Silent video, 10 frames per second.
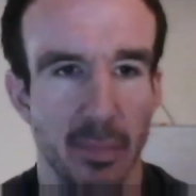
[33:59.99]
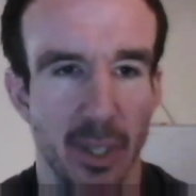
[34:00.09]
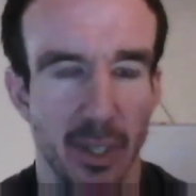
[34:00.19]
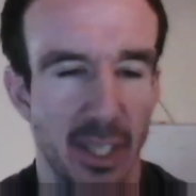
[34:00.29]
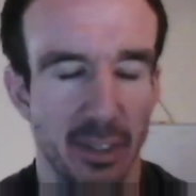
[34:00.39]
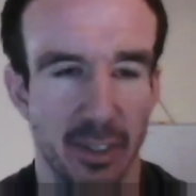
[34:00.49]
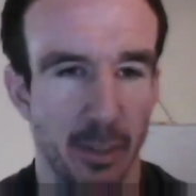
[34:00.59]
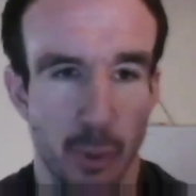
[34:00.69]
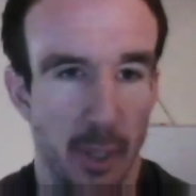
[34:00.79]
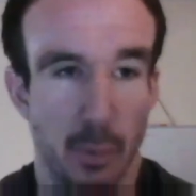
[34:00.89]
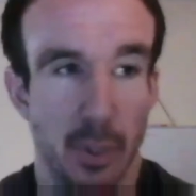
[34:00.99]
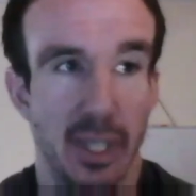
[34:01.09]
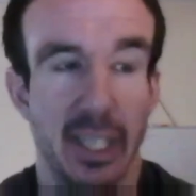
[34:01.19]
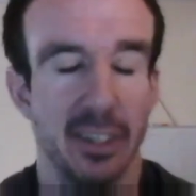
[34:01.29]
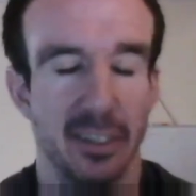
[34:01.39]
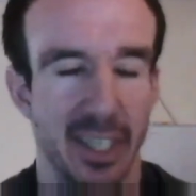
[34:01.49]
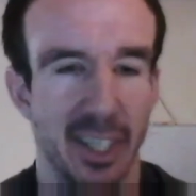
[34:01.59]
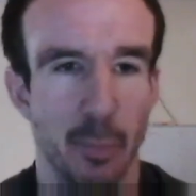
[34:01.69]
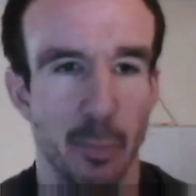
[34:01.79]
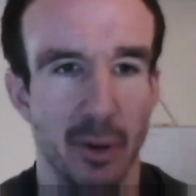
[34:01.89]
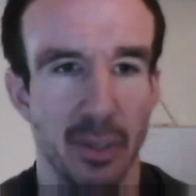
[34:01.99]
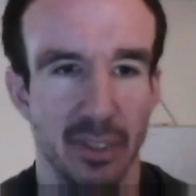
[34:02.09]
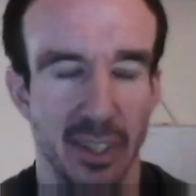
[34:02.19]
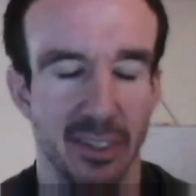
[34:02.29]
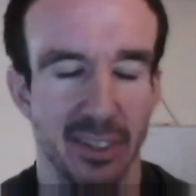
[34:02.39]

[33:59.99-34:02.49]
that necessarily wouldn't need to sit in the priority seat.